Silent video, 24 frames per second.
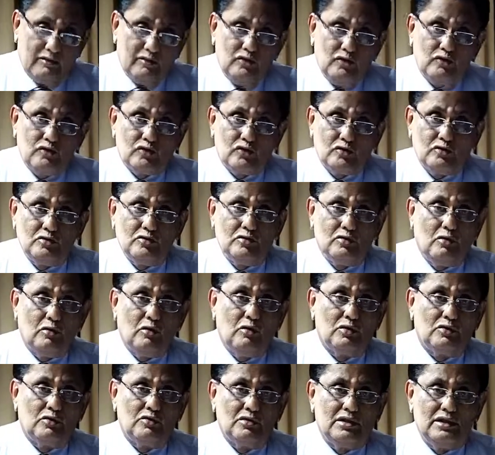used to
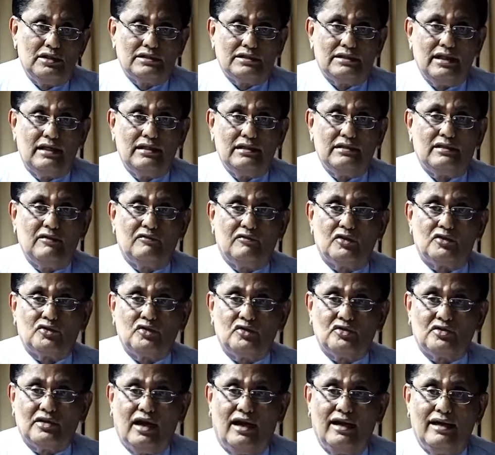go to the Center for
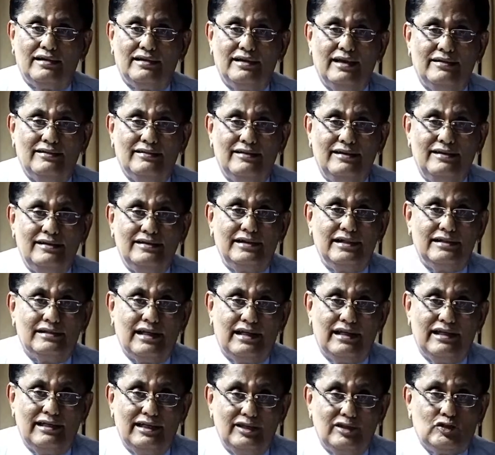Society and Religion
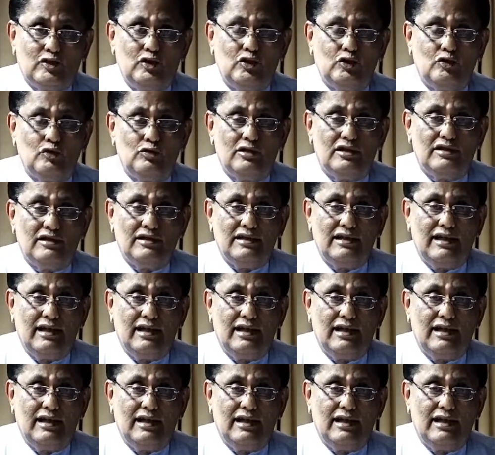and listen to the